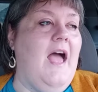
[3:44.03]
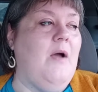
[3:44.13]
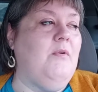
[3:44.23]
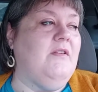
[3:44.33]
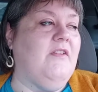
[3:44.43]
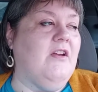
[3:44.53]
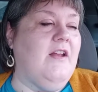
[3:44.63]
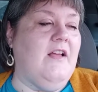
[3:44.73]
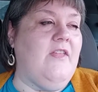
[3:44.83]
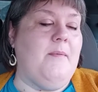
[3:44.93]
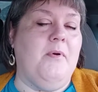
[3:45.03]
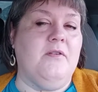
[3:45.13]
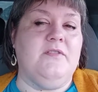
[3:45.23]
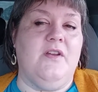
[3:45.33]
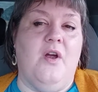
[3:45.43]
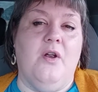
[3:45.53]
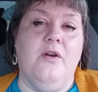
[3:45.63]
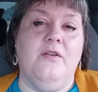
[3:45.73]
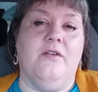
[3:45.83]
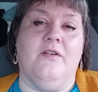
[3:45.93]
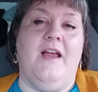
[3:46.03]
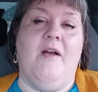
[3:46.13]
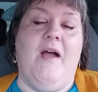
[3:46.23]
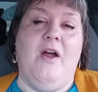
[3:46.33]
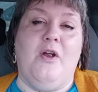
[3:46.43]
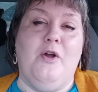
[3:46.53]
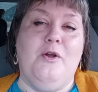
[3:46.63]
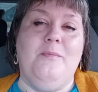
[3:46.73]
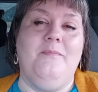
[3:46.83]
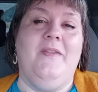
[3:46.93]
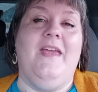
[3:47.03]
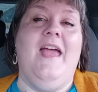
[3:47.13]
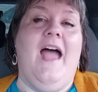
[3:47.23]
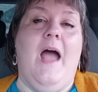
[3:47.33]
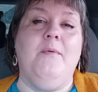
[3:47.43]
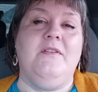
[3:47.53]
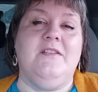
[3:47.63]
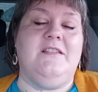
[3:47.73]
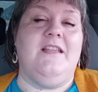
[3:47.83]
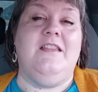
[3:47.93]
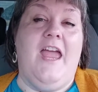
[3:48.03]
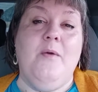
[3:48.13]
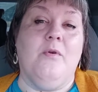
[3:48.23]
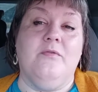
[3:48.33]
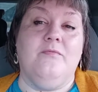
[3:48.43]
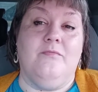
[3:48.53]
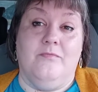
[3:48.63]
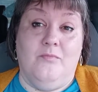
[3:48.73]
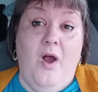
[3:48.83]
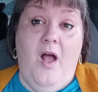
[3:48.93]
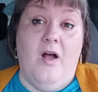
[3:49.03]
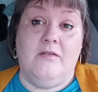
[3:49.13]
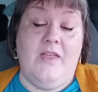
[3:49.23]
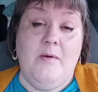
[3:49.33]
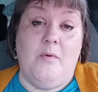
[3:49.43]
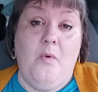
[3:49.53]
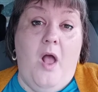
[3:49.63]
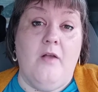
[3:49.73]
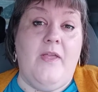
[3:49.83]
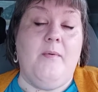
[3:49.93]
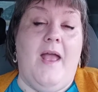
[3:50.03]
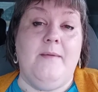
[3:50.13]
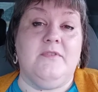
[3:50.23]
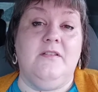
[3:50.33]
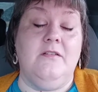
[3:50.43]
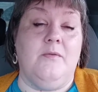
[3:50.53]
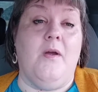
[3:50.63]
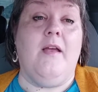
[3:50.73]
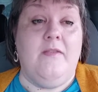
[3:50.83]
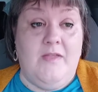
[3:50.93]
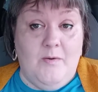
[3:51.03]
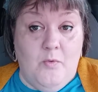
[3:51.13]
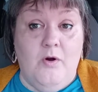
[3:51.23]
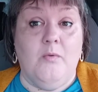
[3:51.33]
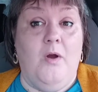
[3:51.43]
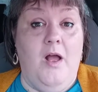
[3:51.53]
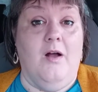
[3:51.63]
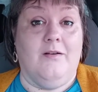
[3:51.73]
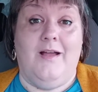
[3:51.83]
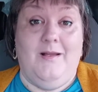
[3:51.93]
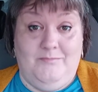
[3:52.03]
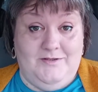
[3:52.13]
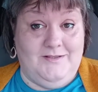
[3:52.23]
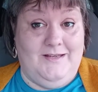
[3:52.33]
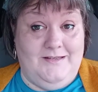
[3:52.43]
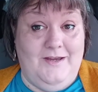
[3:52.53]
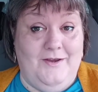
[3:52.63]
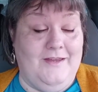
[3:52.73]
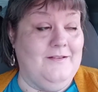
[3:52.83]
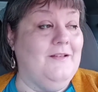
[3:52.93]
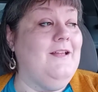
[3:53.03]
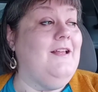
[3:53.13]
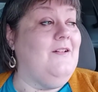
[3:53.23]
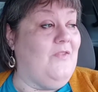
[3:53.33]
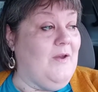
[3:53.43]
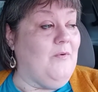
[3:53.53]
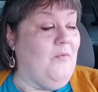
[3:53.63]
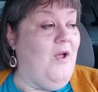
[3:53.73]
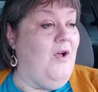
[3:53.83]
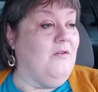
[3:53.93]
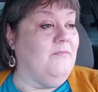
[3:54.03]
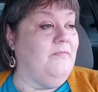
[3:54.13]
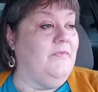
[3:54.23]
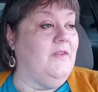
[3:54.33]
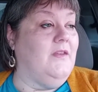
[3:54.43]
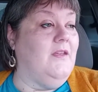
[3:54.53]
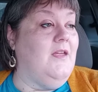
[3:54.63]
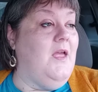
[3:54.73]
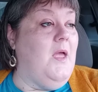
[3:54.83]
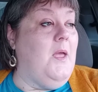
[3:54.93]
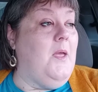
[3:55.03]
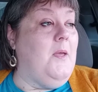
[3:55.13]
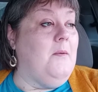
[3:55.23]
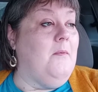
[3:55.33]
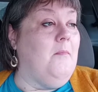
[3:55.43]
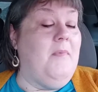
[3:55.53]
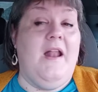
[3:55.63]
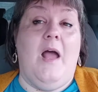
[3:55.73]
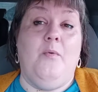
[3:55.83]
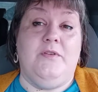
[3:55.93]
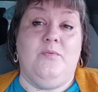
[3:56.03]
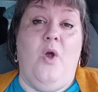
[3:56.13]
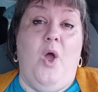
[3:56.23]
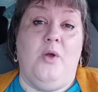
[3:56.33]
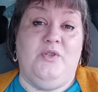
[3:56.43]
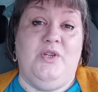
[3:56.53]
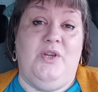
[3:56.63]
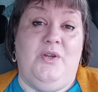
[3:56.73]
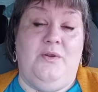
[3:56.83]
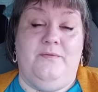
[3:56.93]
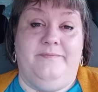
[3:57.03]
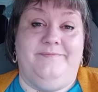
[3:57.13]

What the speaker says: I wouldn't have cared how that person hurt or how I hurt them. I would have just said they were wrong. They were wrong. They were absolutely wrong. And they were wrong. I'm just going to tell you. They were wrong. But I was wrong too.